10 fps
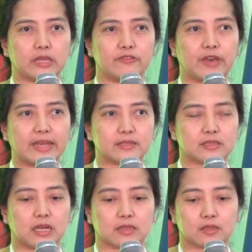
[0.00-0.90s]

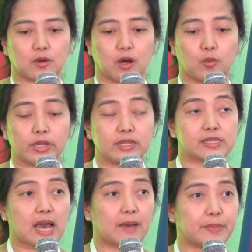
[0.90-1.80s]
event that where
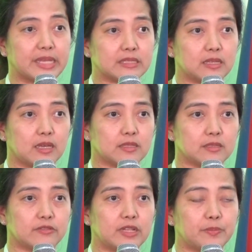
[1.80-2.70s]
this happened
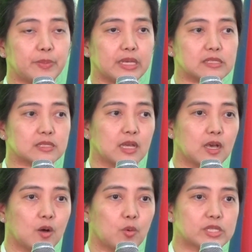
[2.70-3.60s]
in the Philippines
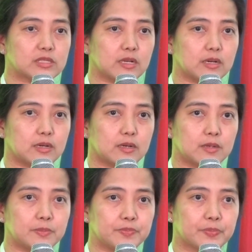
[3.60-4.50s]
was
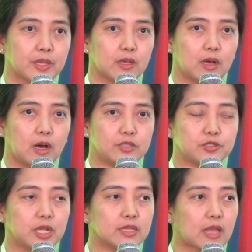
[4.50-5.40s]

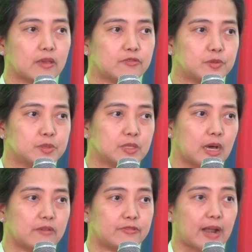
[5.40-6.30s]
during Typhoon
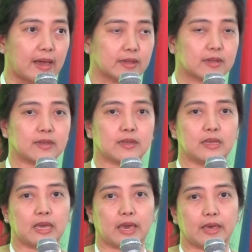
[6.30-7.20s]
Frank,
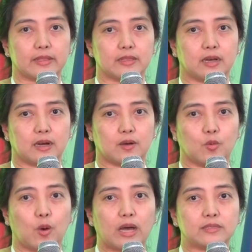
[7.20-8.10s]
and
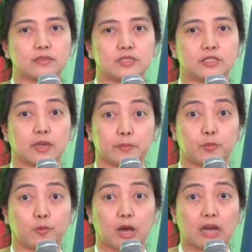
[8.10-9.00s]
one ship
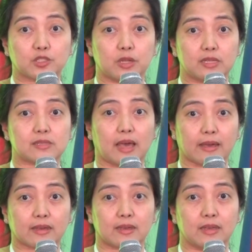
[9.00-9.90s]
actually
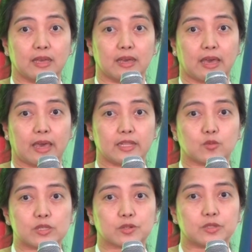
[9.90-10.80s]
sank, and it
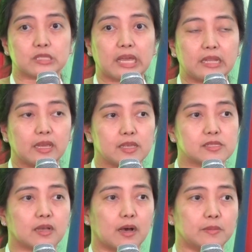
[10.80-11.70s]
was containing
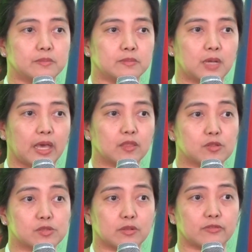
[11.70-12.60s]
some
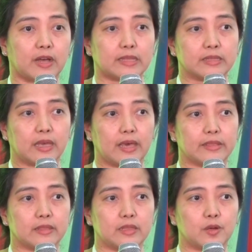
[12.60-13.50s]
endosulfan,
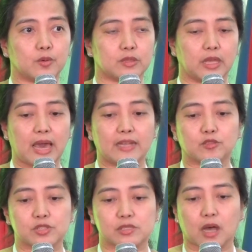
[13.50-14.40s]
and they
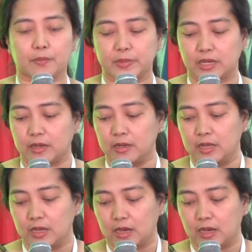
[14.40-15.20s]
had to stop the